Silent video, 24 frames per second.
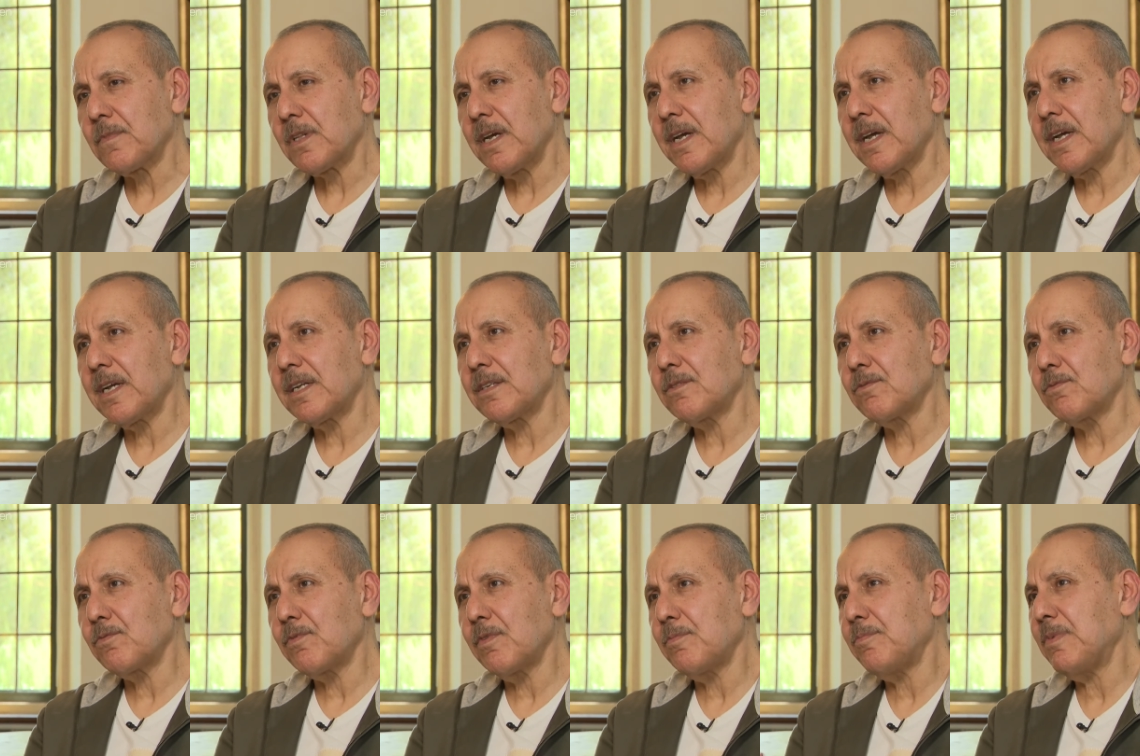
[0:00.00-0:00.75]
And
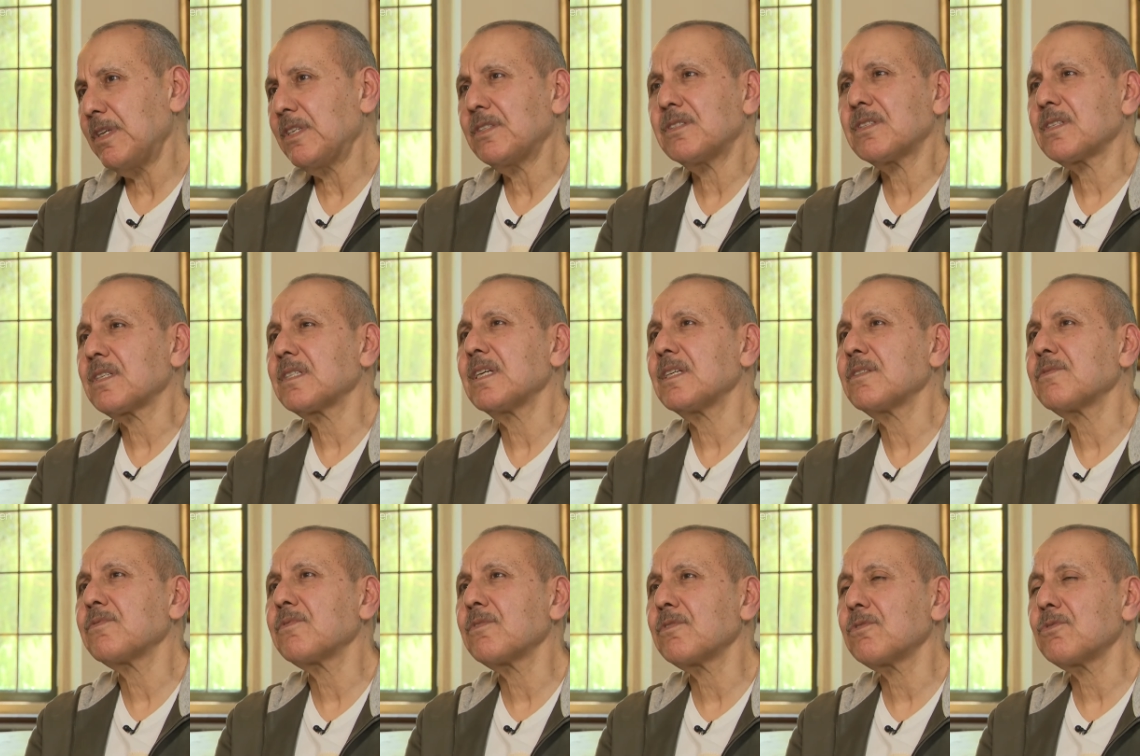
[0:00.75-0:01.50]
we've been
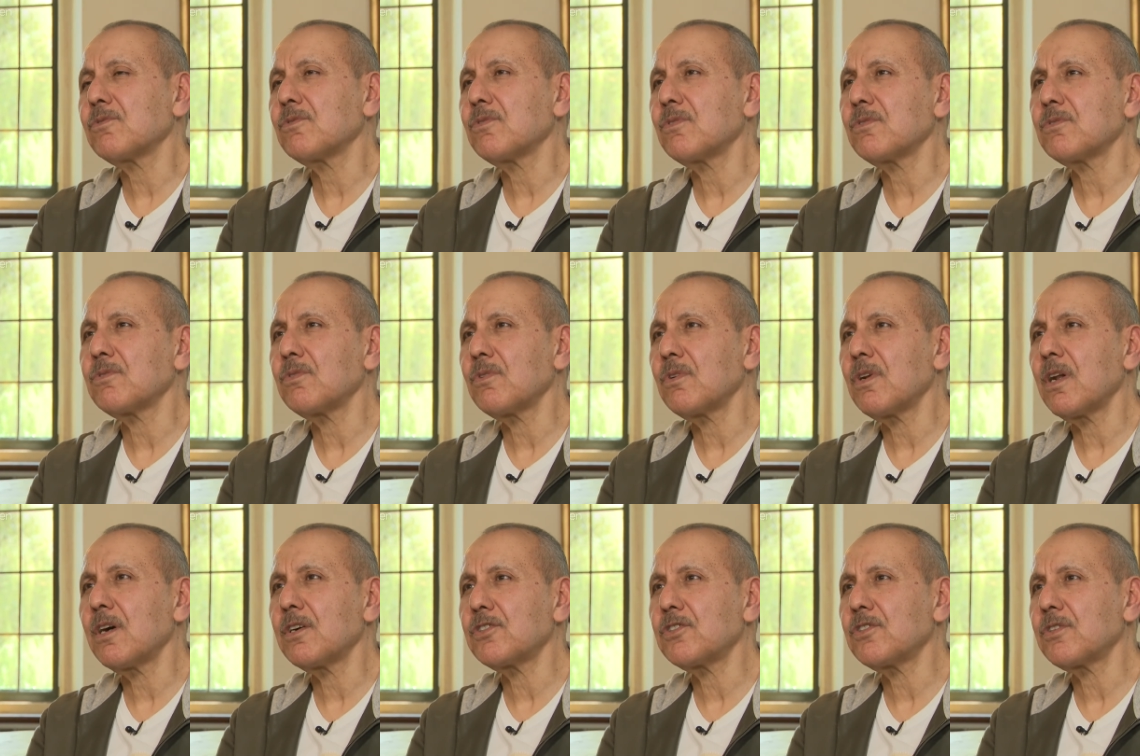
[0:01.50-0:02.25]
successful to, to a
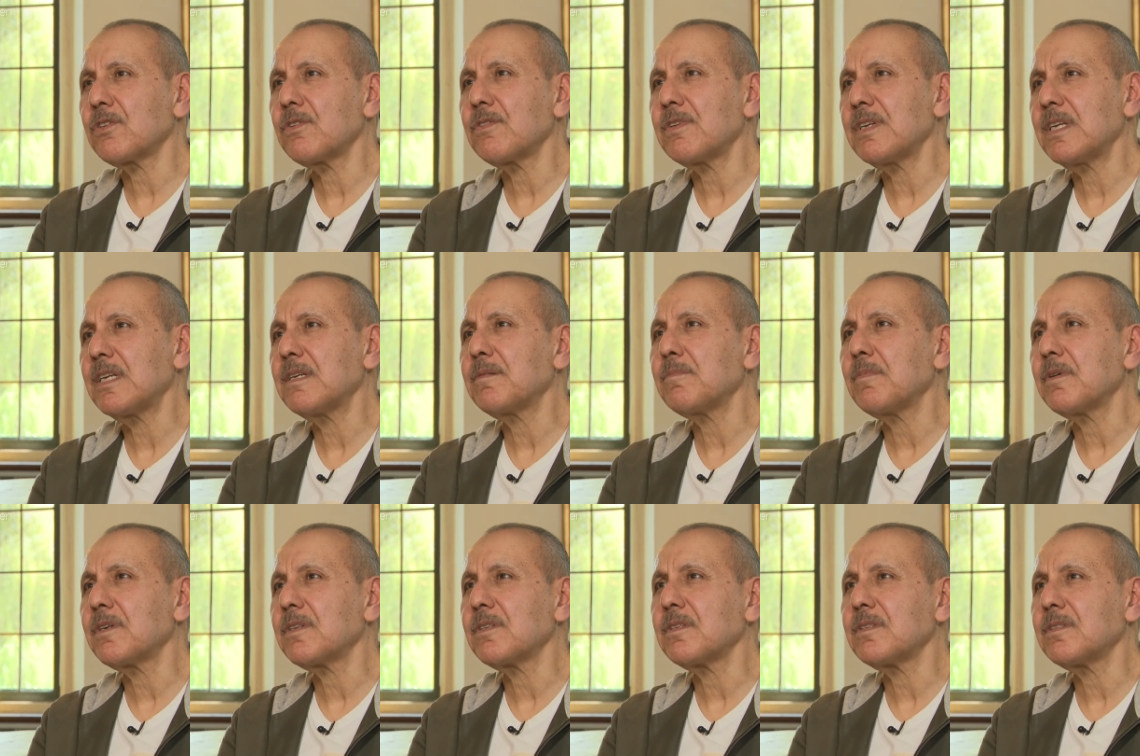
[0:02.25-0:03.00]
large degree,
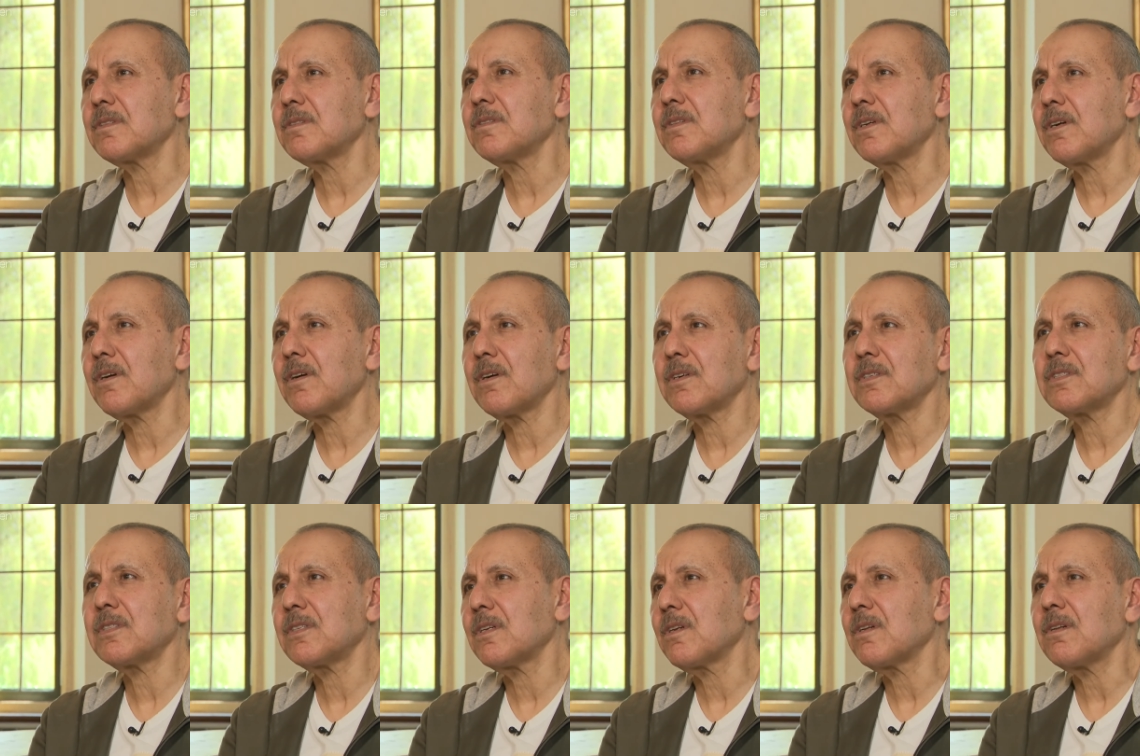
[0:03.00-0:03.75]
but there are
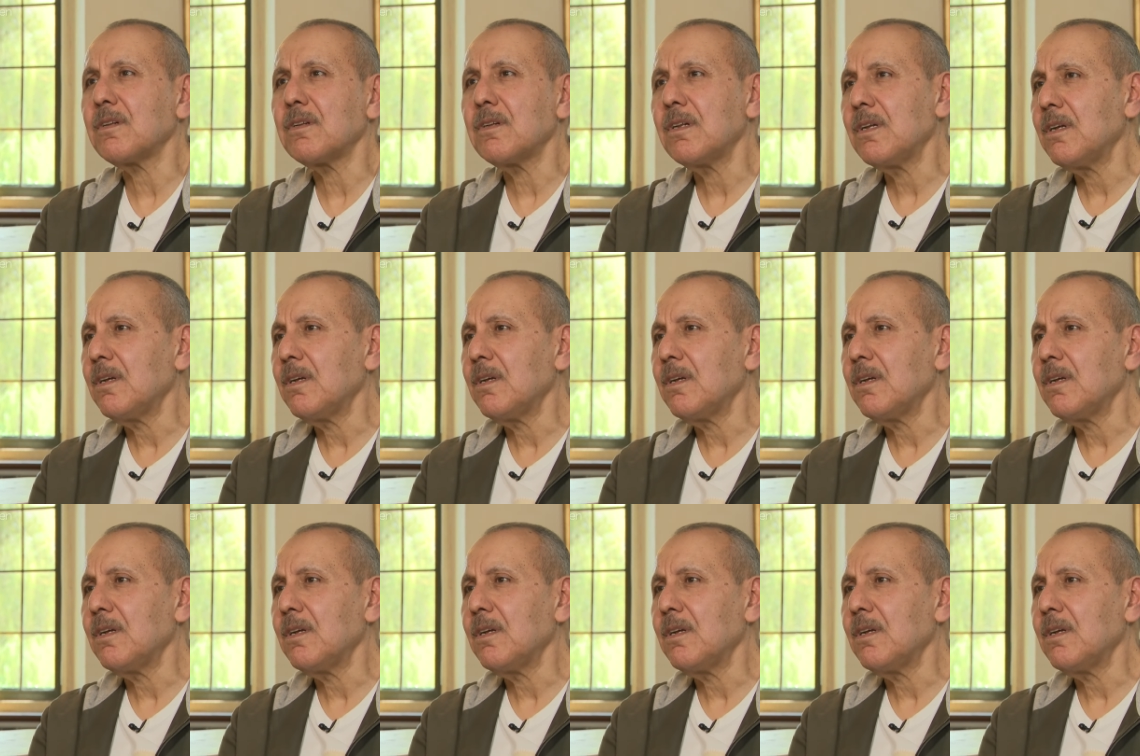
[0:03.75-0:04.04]
still